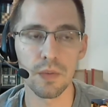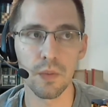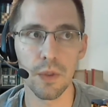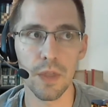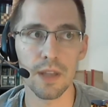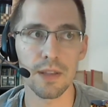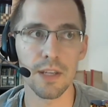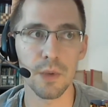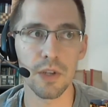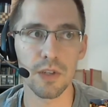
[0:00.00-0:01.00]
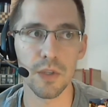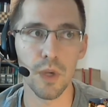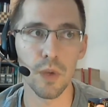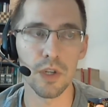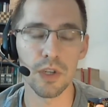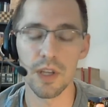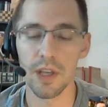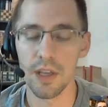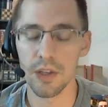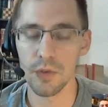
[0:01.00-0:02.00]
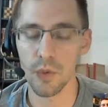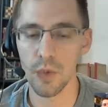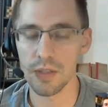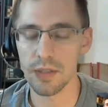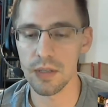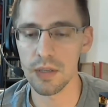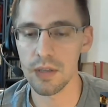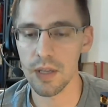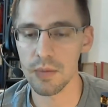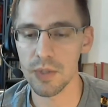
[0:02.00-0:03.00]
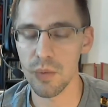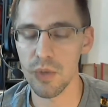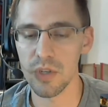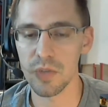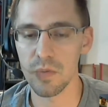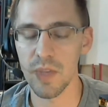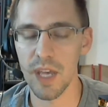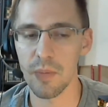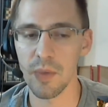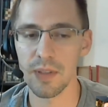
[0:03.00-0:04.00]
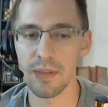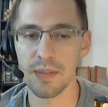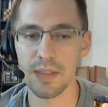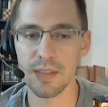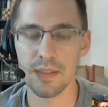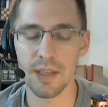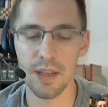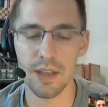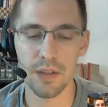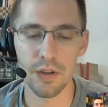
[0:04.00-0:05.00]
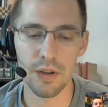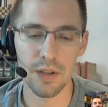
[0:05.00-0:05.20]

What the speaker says: with that expansion as well, which you'll have to wait and see some images from that. But that's another